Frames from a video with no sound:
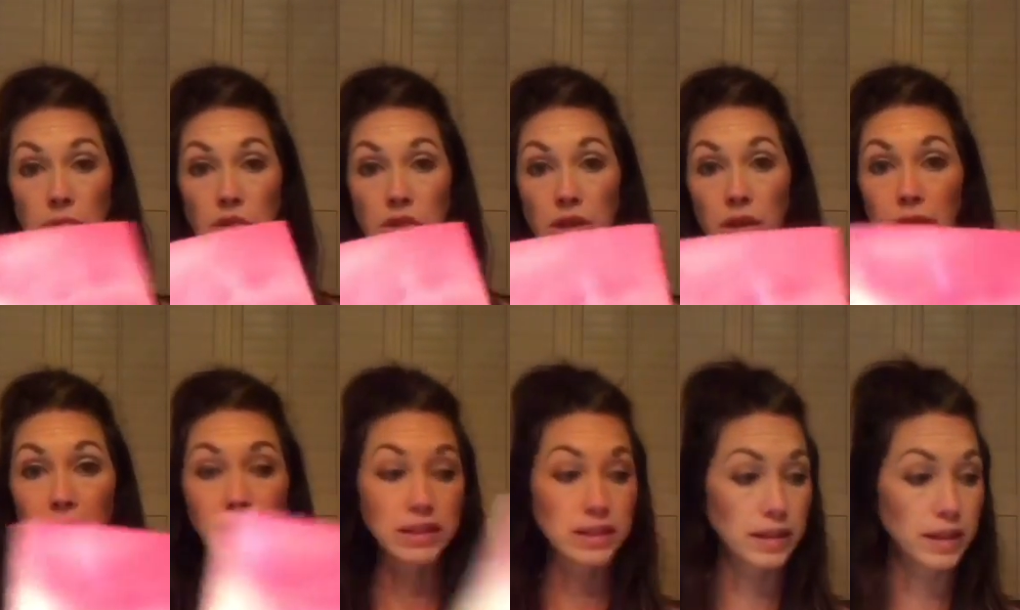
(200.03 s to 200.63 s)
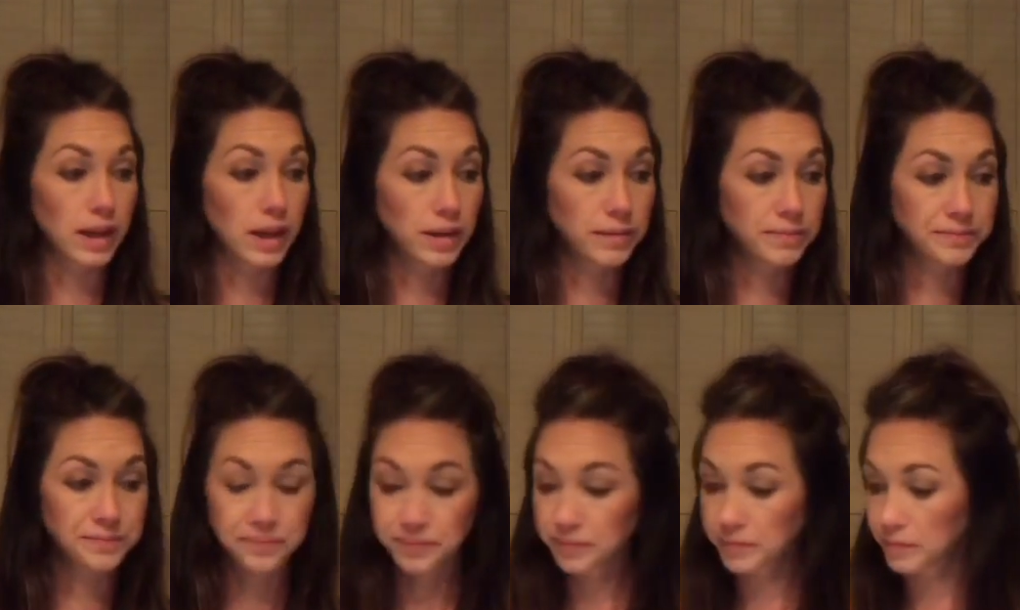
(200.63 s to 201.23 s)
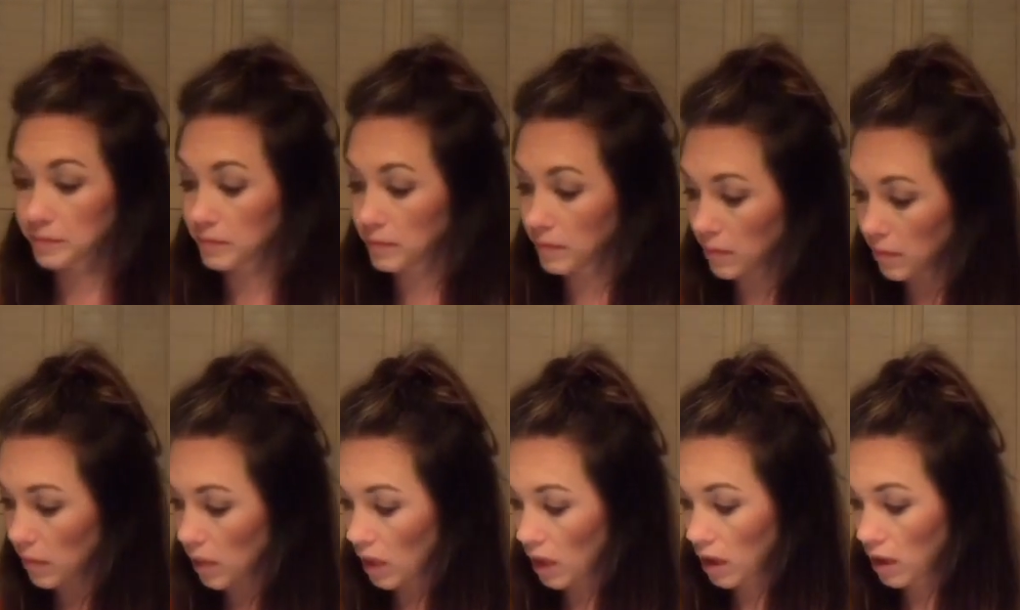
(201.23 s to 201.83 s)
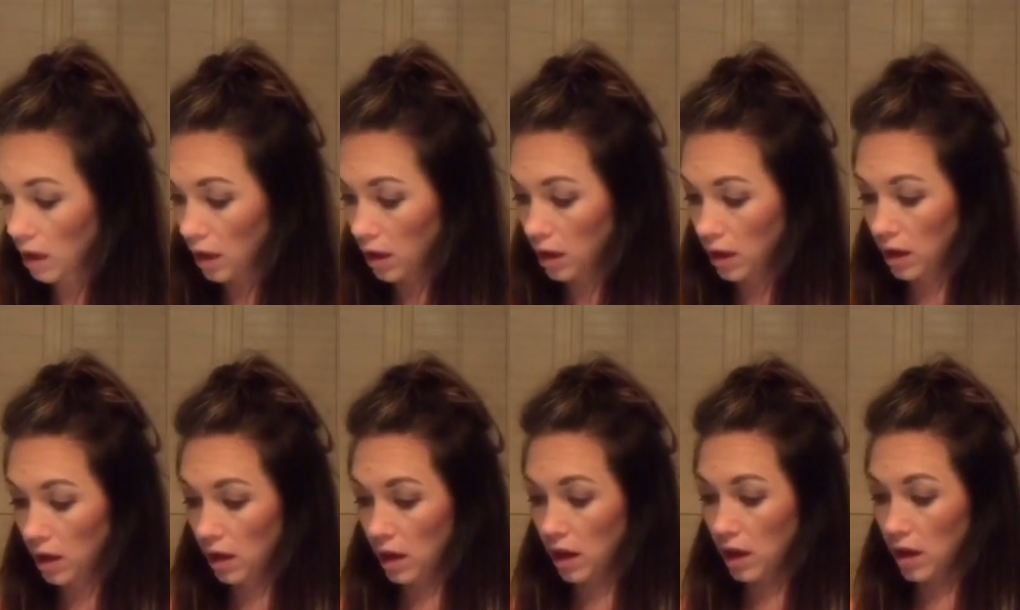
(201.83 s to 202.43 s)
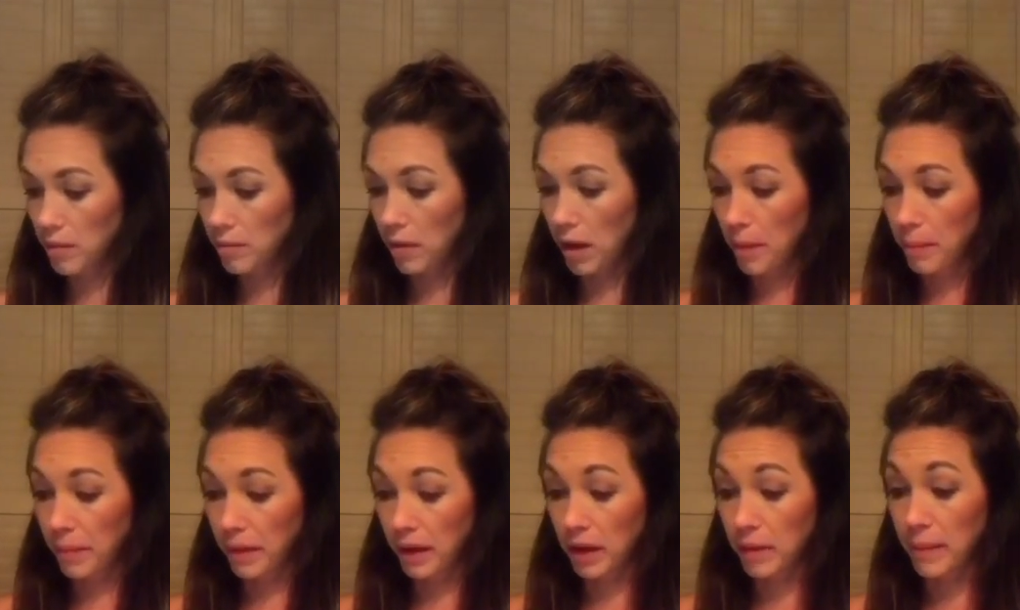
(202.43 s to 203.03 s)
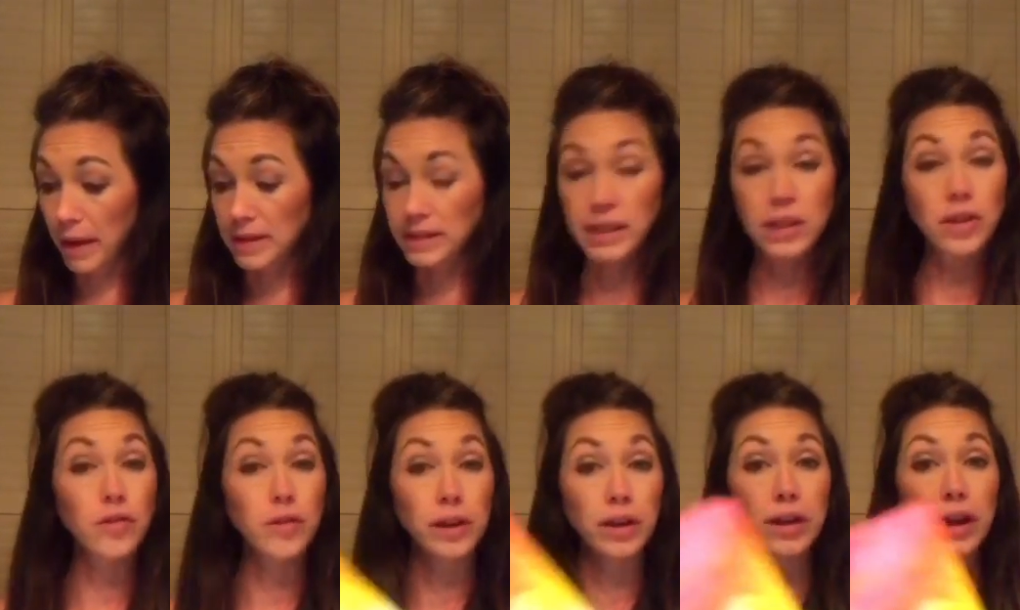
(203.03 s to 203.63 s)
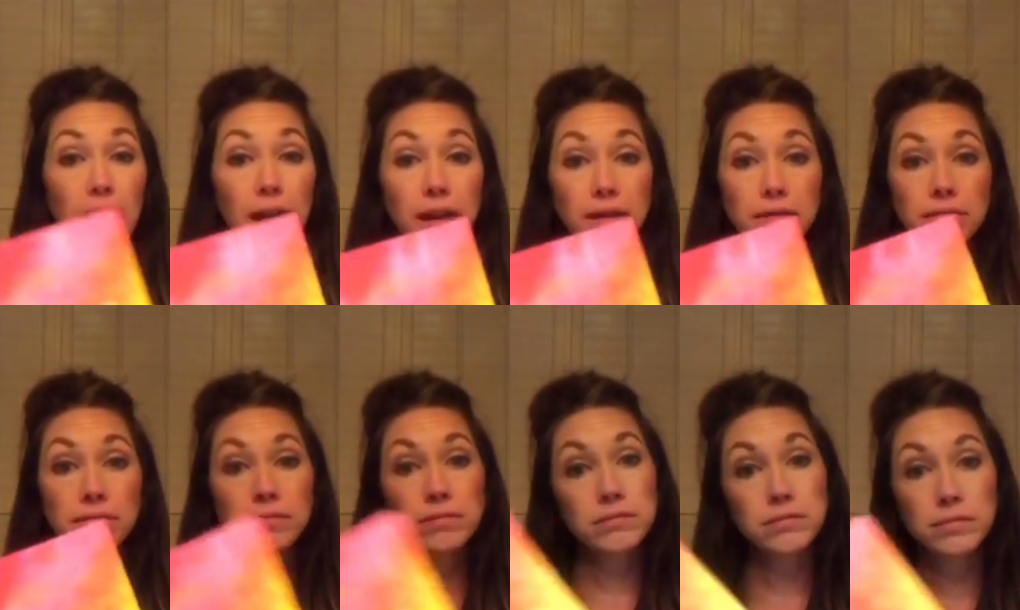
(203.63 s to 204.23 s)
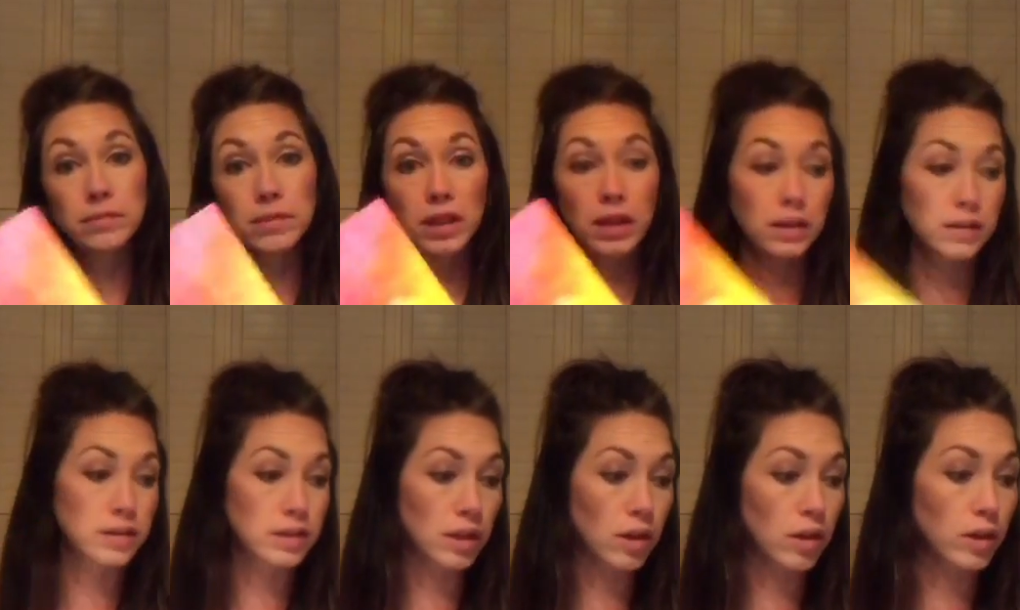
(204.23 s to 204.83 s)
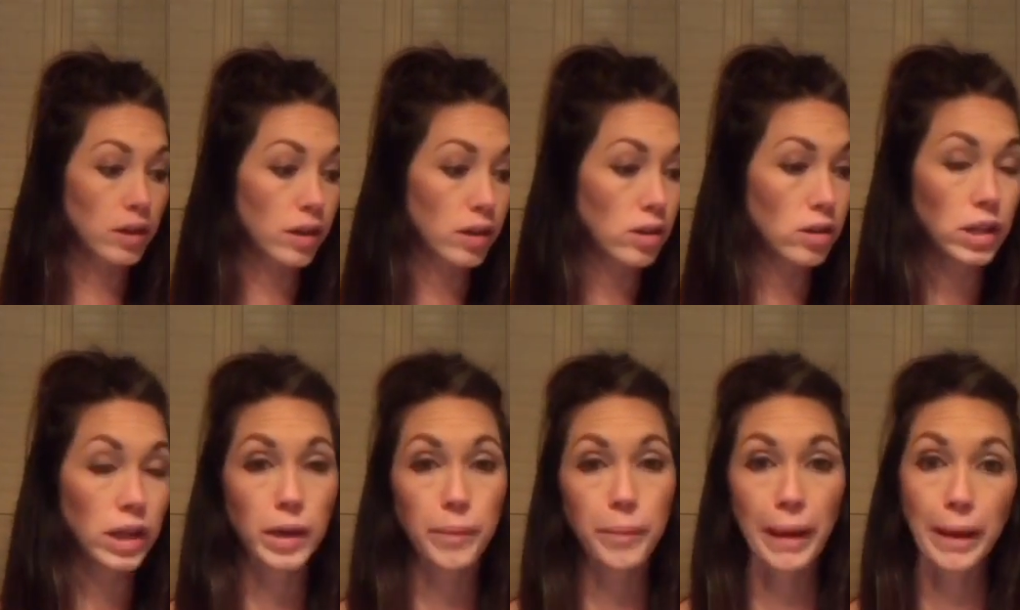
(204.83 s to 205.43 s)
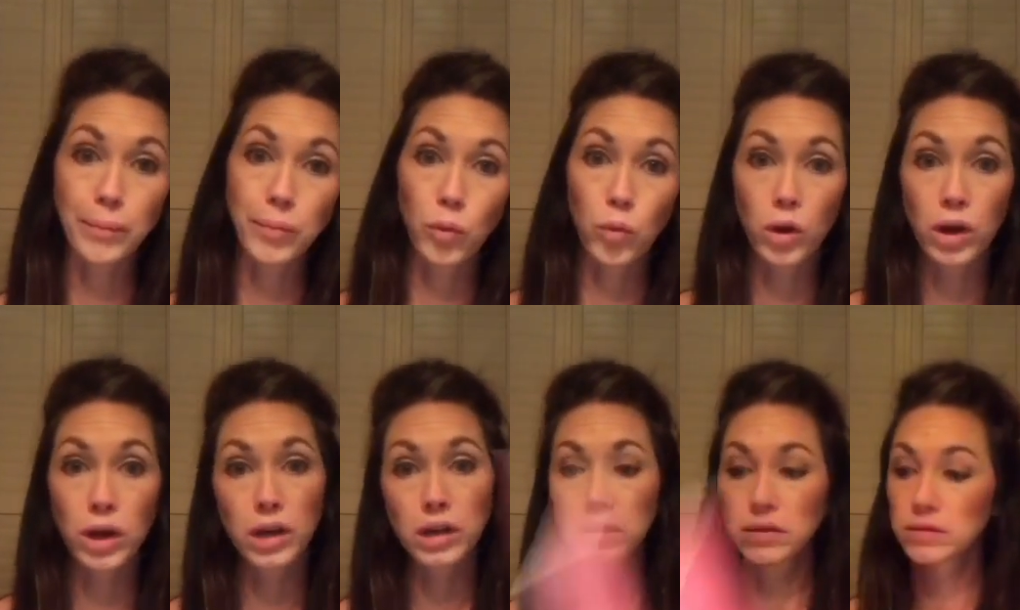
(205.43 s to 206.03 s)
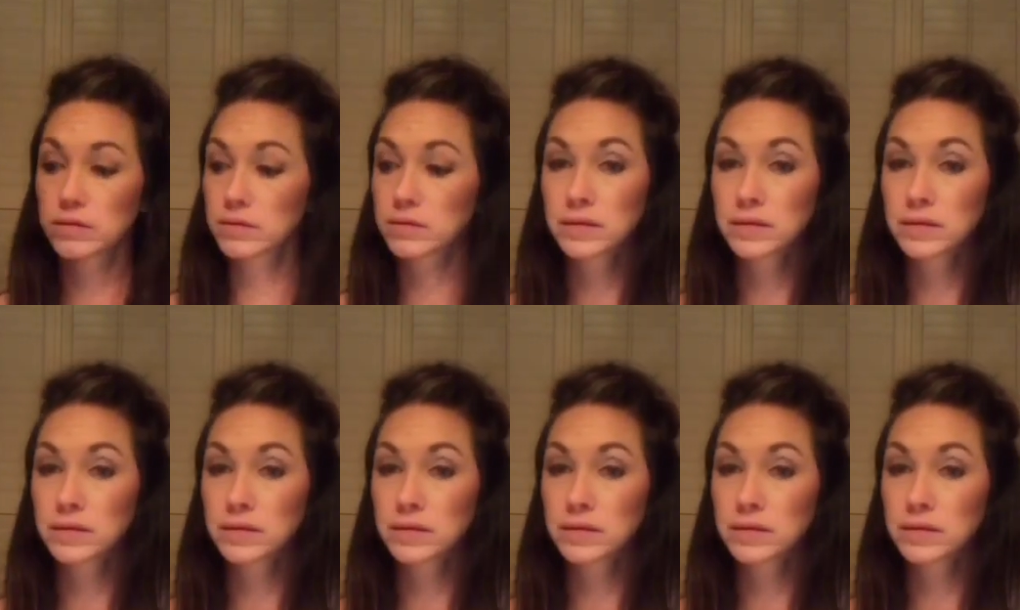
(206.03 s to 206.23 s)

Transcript: So that's in there. My Be Amazing career guide. So a little paperwork.